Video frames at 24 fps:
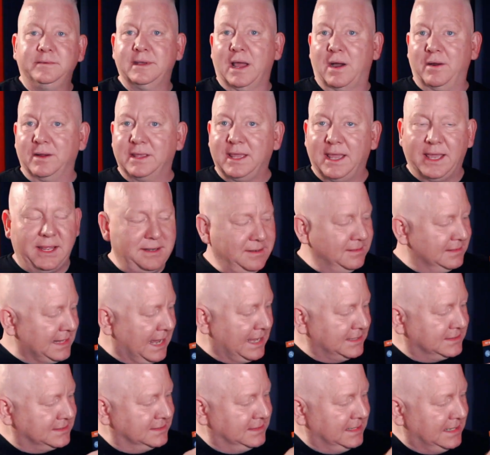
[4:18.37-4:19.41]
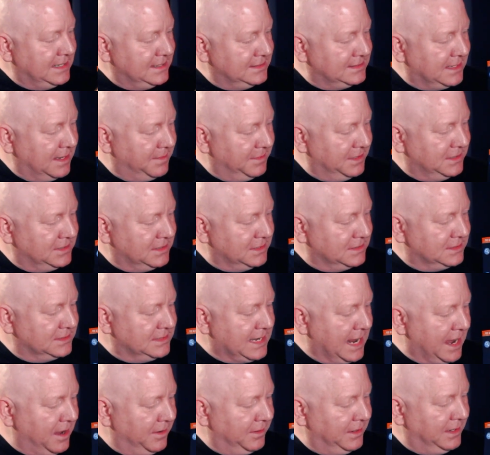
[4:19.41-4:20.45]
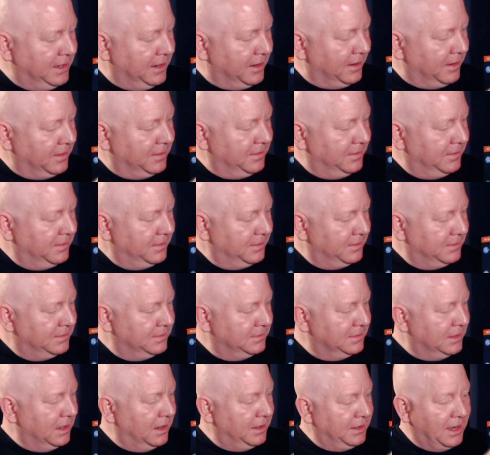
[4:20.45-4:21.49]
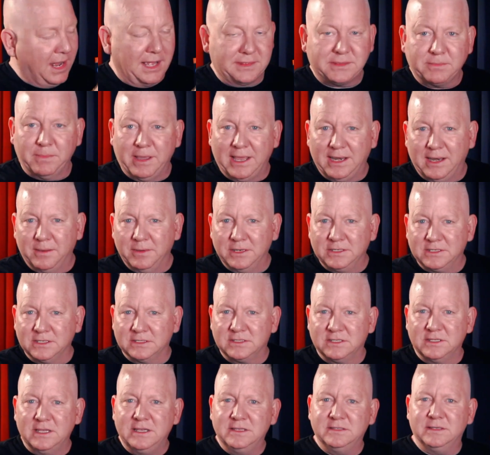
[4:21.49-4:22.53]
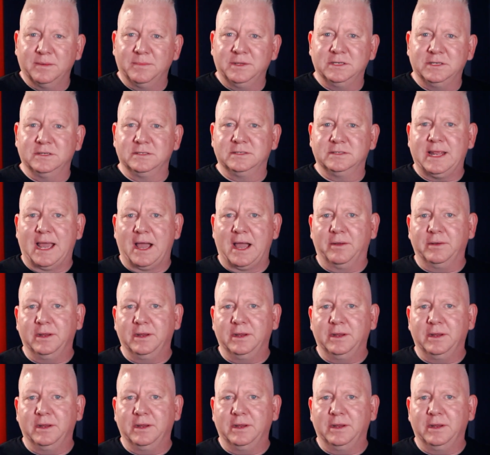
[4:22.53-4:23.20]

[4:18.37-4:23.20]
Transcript: Now, again, that's these images down here. No, not the main image, it's these images down